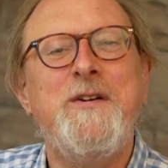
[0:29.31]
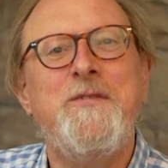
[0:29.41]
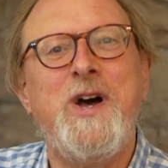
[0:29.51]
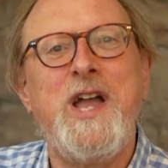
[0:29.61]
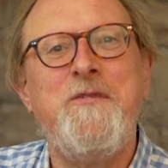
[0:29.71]

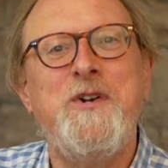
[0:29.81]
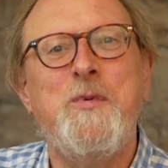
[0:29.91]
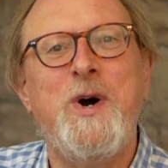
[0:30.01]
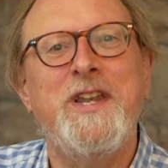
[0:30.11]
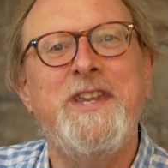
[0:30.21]
for
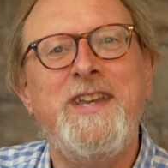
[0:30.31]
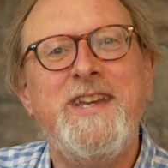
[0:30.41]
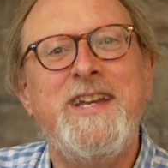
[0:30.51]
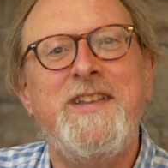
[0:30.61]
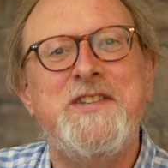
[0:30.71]
everyone
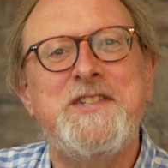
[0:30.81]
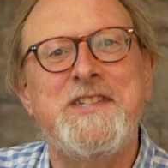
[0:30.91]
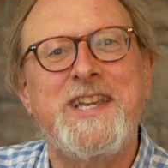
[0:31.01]
in the St